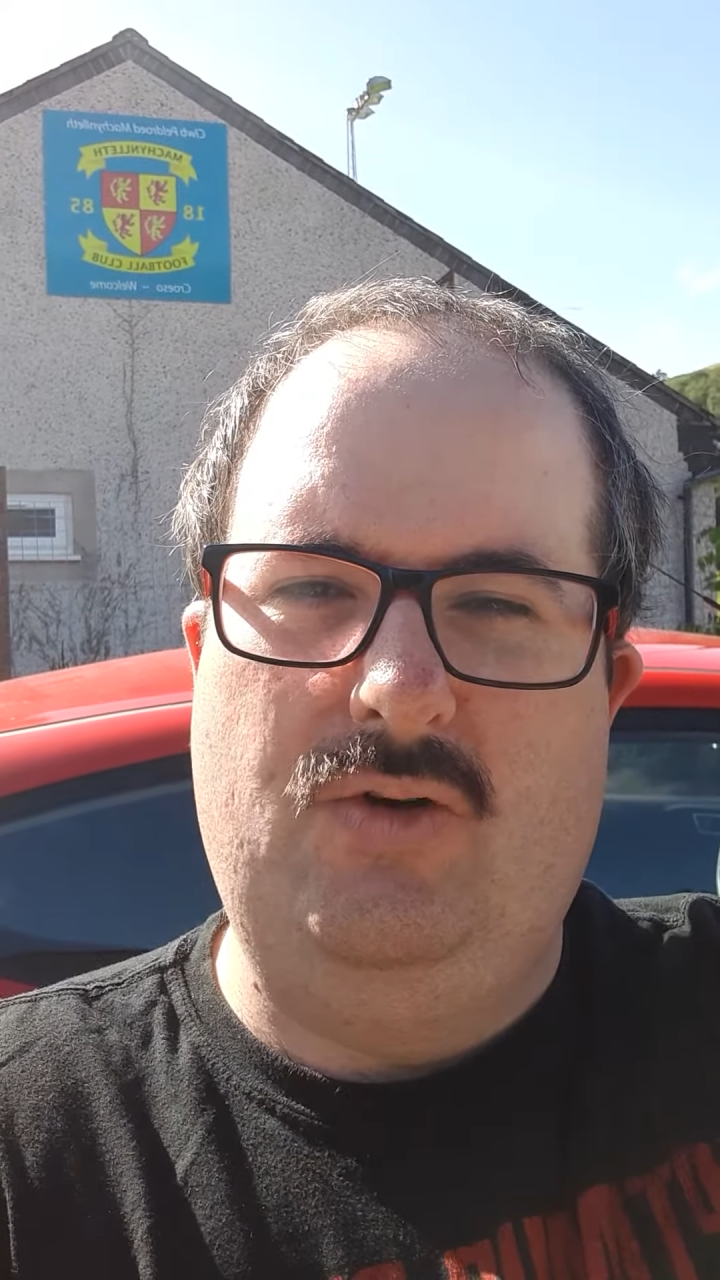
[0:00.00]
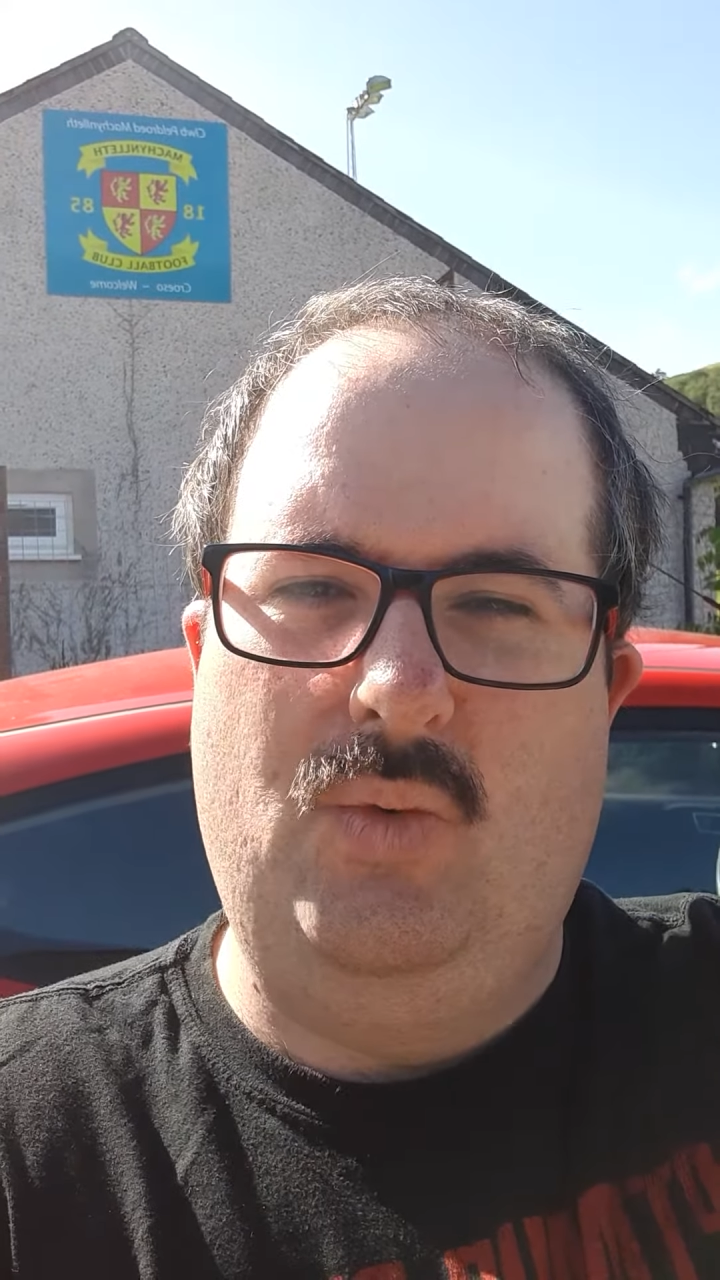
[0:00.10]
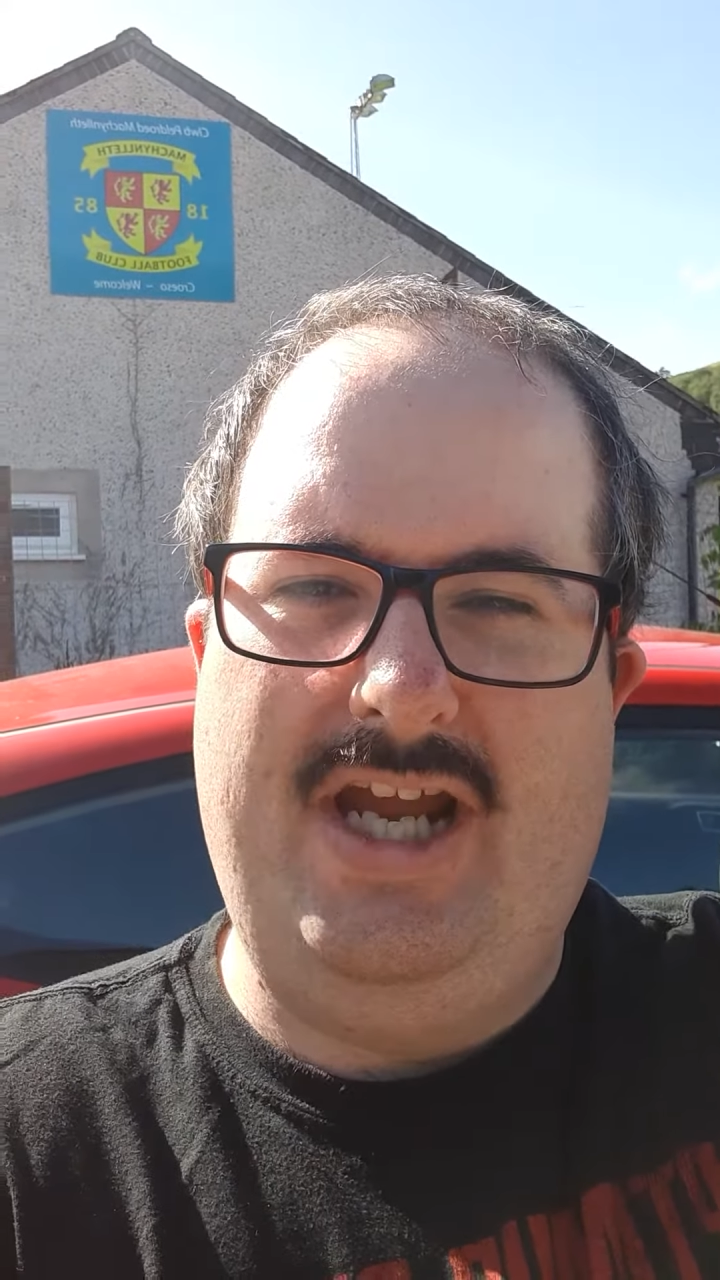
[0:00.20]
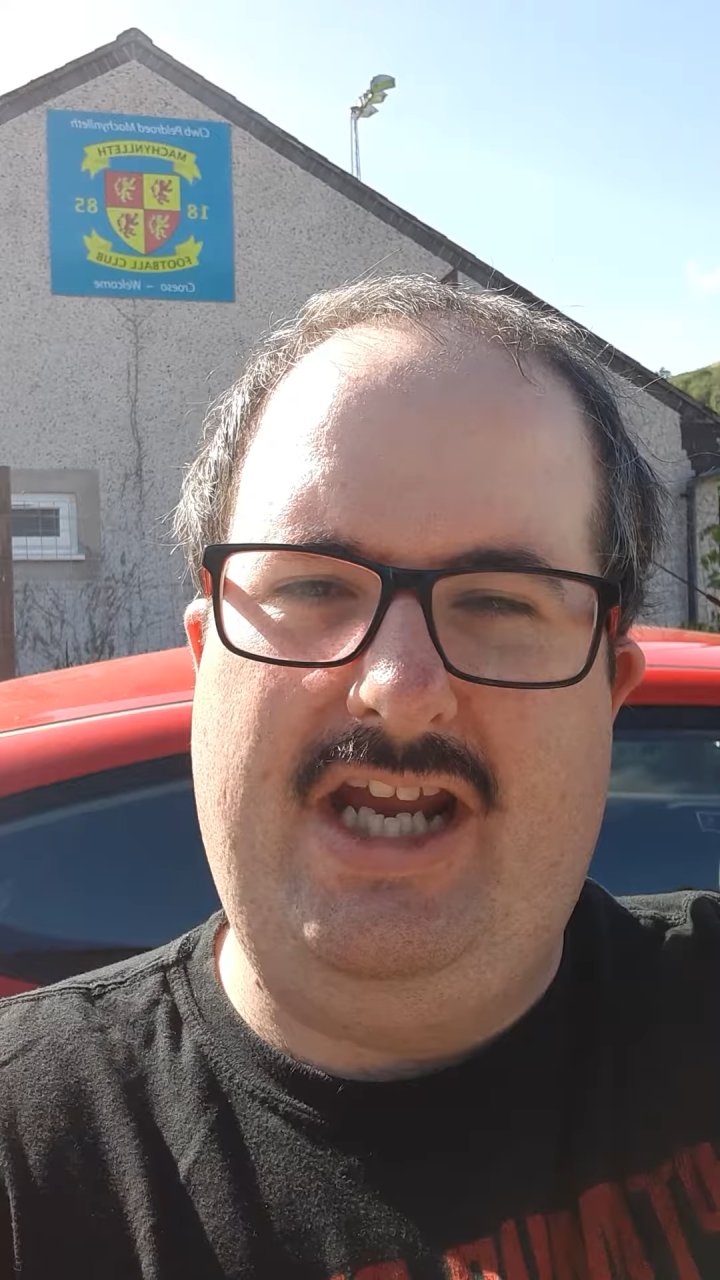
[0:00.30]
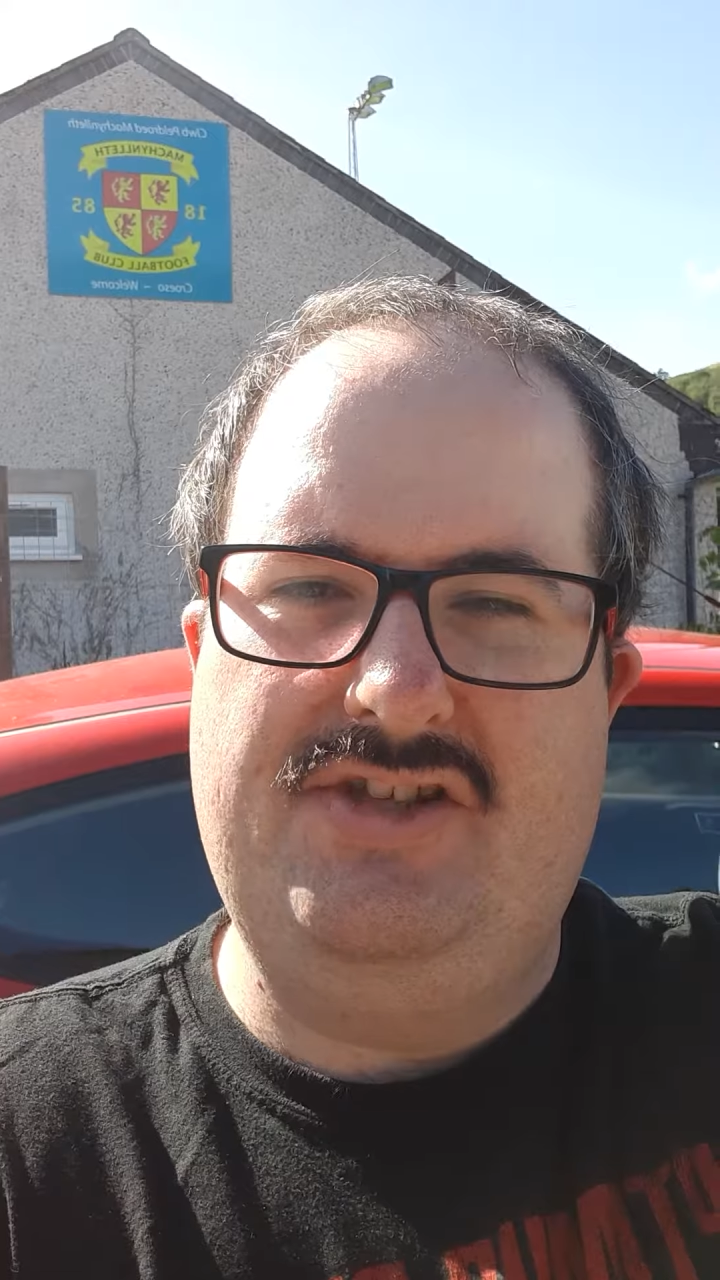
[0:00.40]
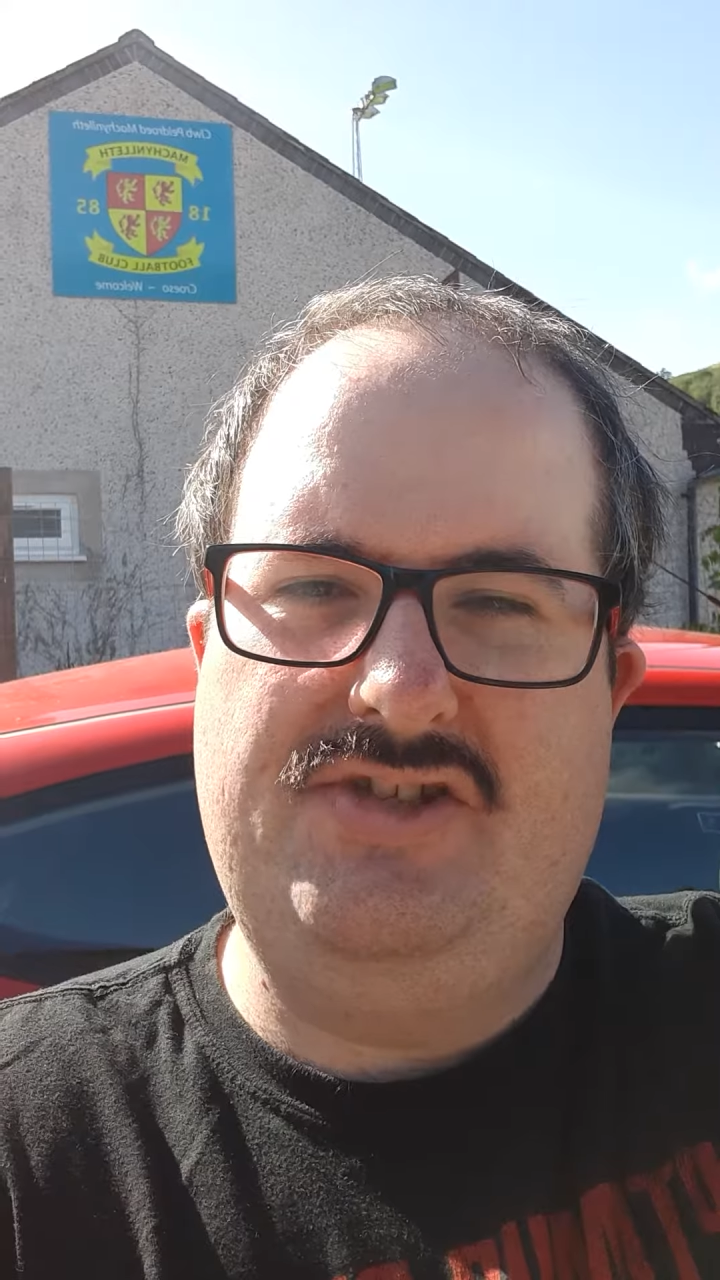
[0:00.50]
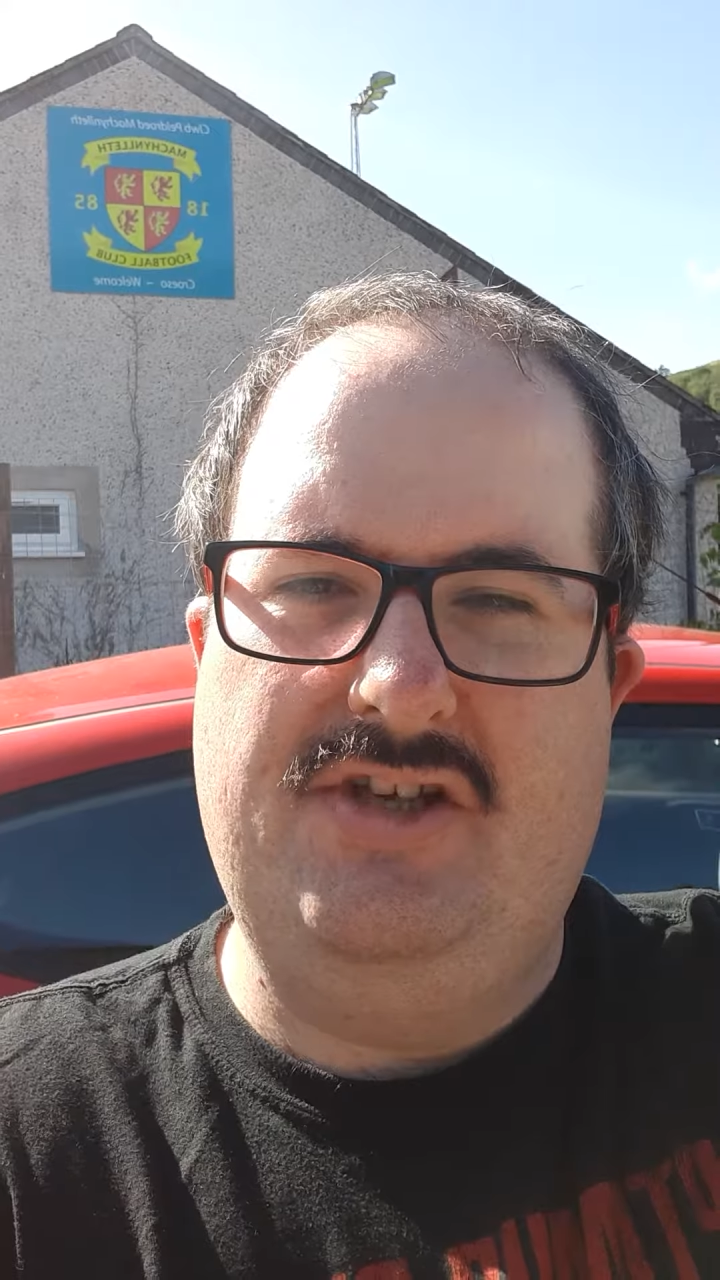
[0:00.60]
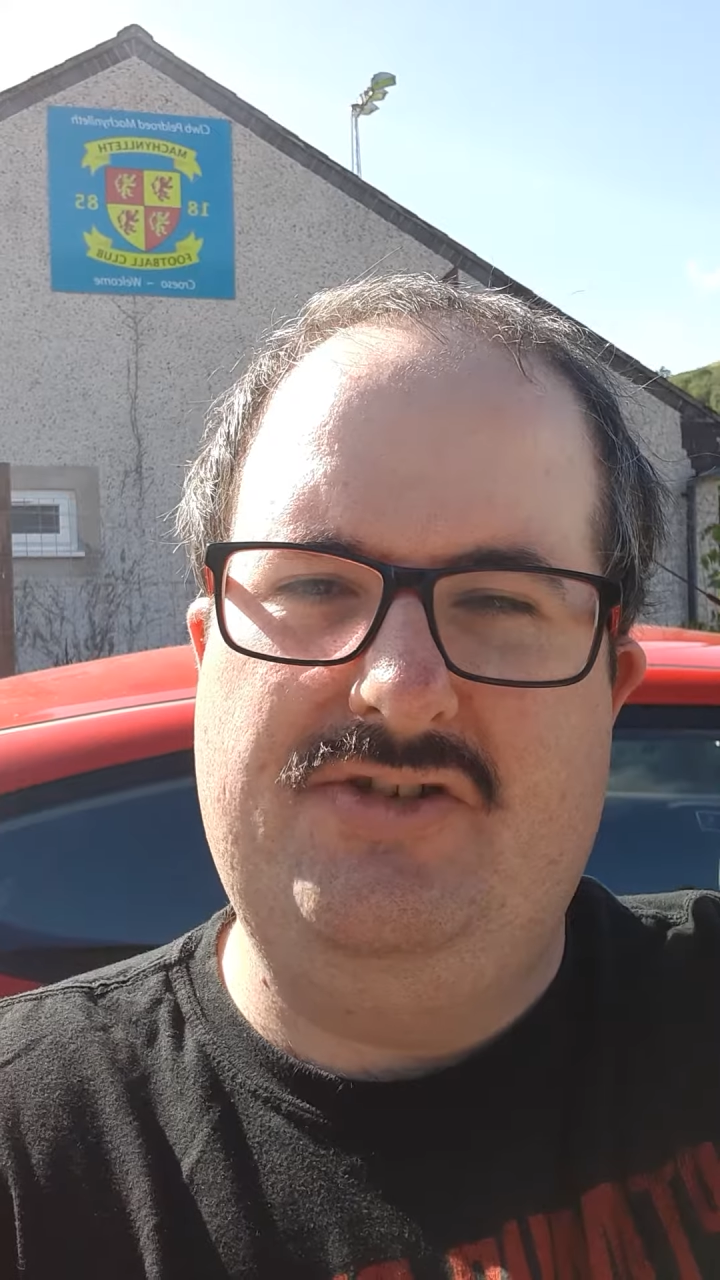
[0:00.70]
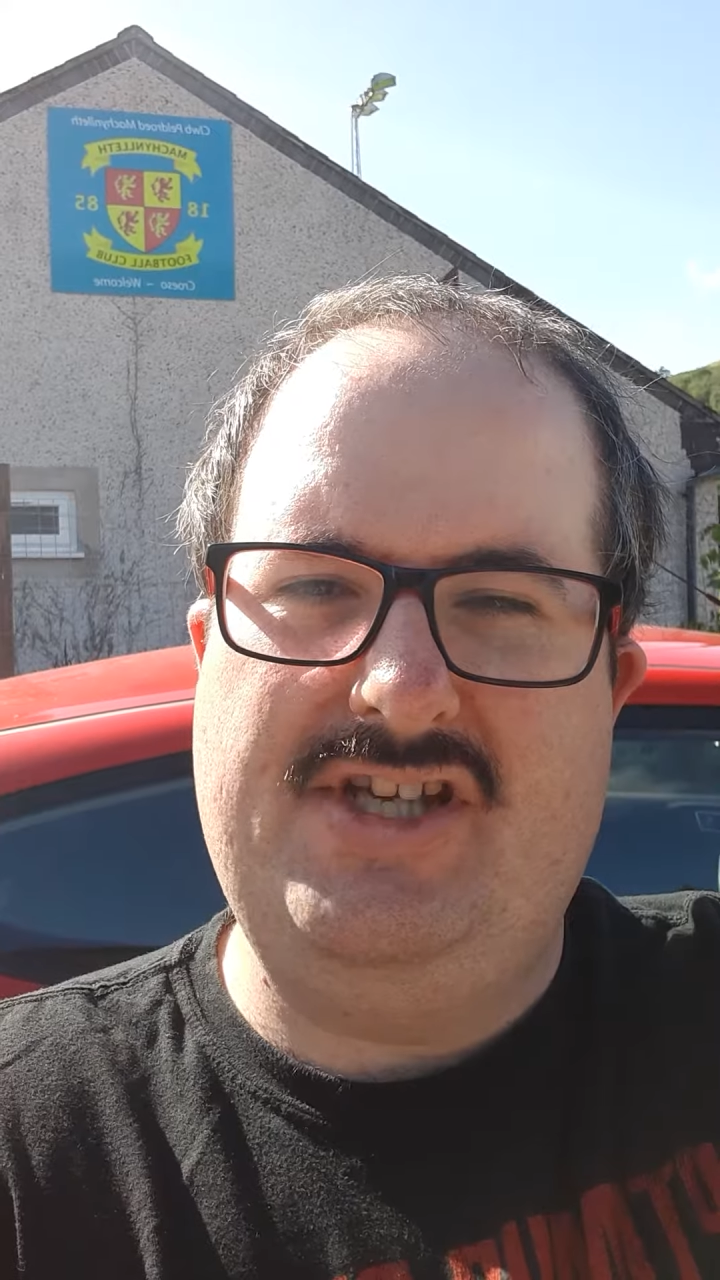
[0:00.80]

away to